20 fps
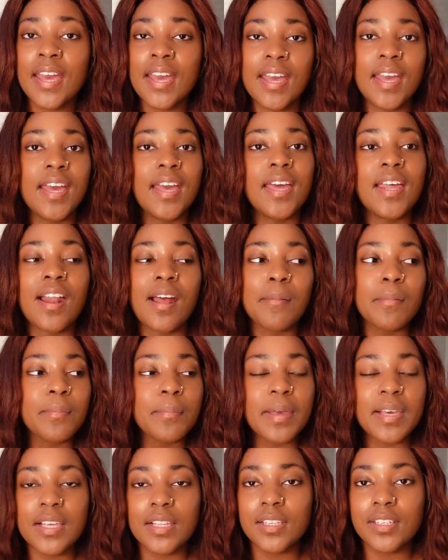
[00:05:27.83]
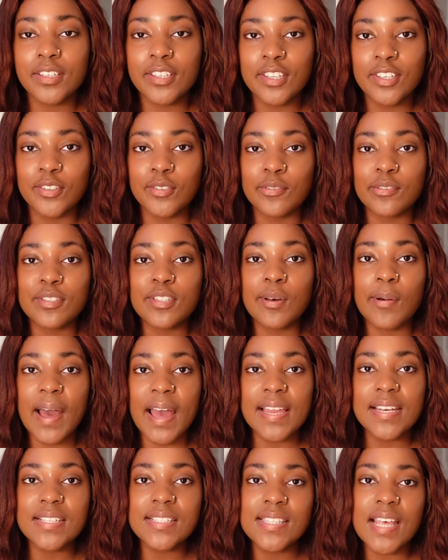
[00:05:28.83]
and i'm gonna make it look cute so
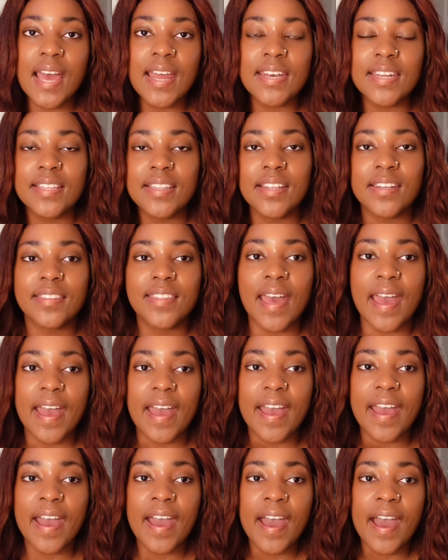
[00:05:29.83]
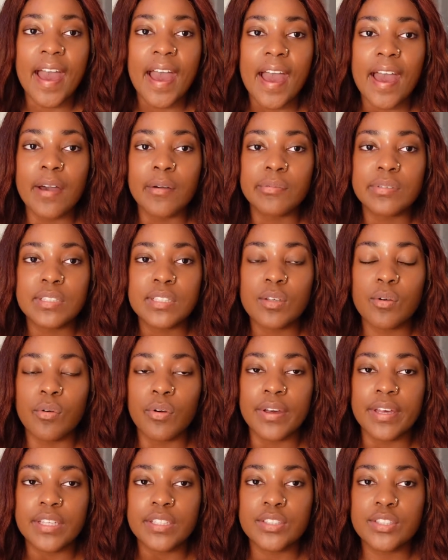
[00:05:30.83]
i decided that i was
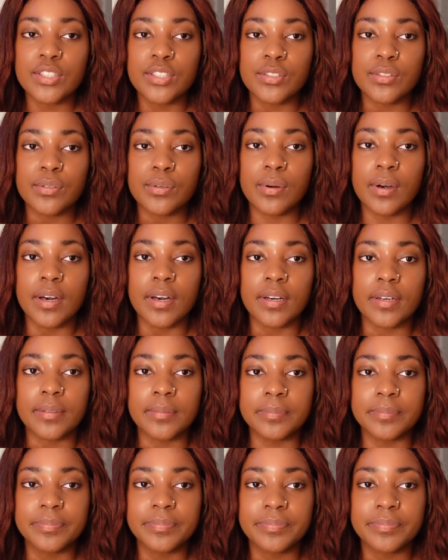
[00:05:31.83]
going to um,